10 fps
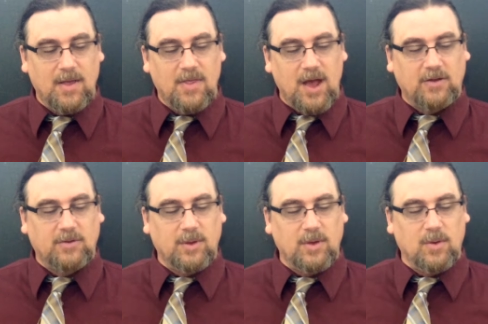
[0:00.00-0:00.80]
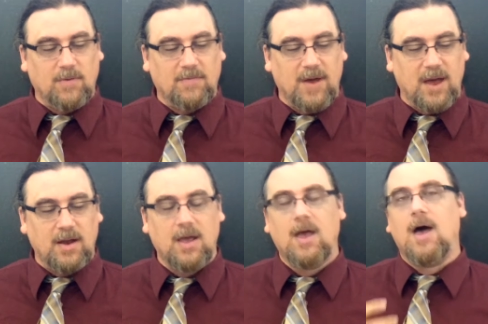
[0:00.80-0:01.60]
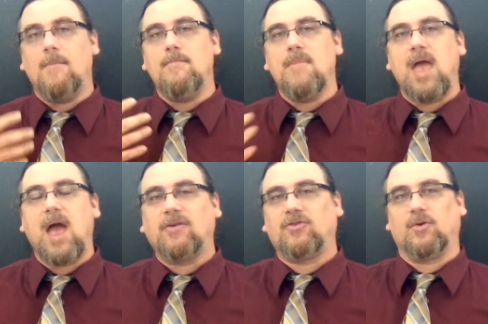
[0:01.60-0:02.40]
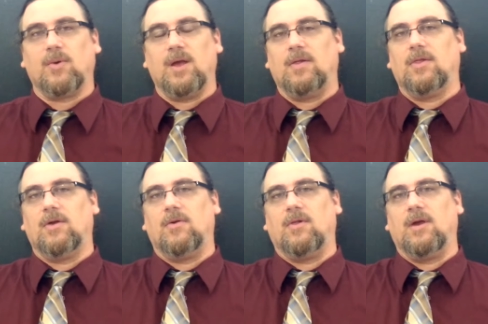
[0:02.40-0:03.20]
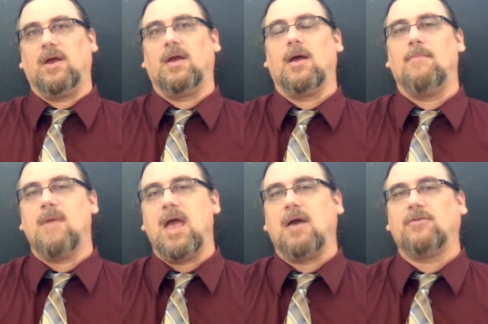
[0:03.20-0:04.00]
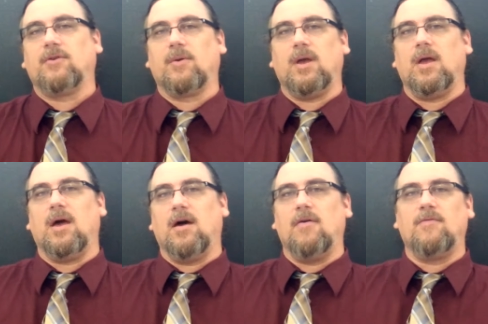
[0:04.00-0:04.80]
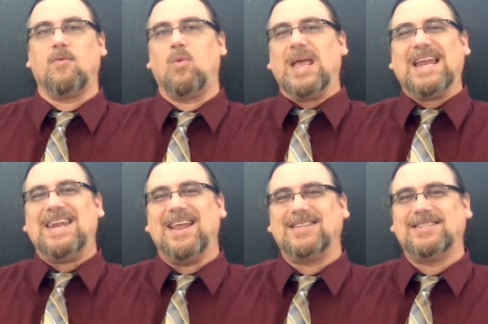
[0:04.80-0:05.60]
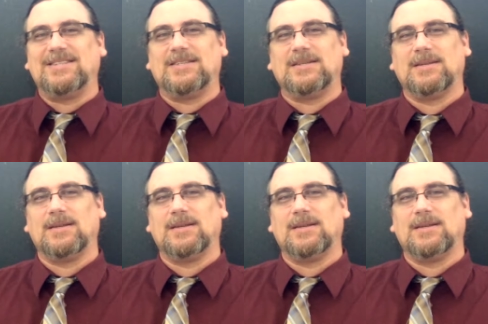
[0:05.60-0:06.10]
That's what you will find. A mastery, literally, a mastery of wickedness.